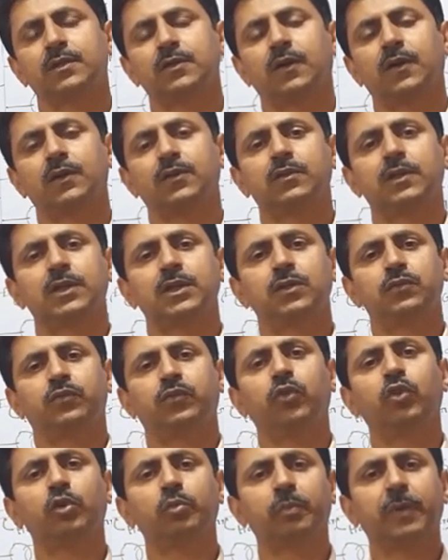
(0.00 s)
or
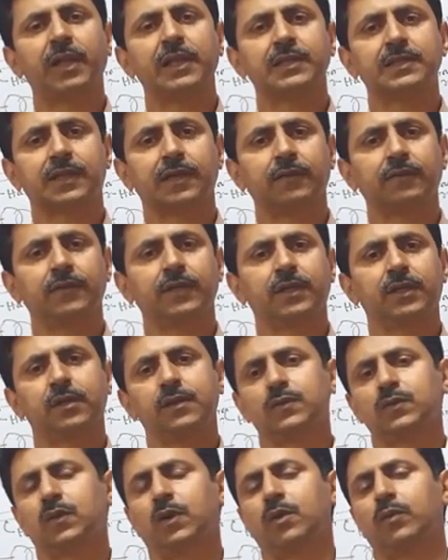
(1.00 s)
24 pulse
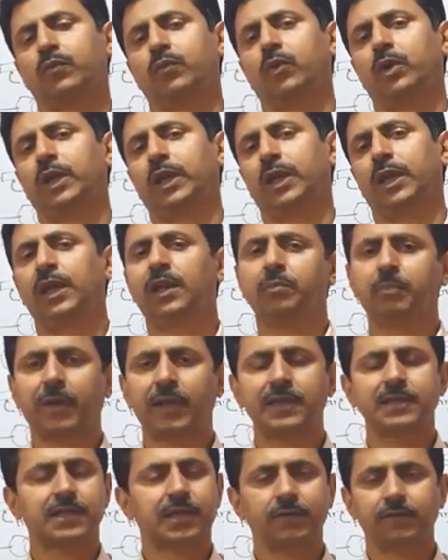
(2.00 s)
converters, or 48
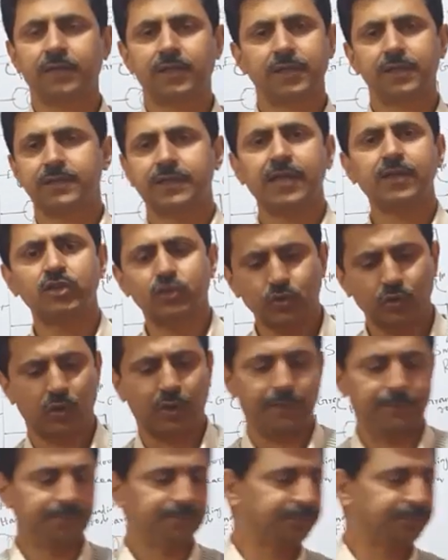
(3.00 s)
pulse converters, and so on.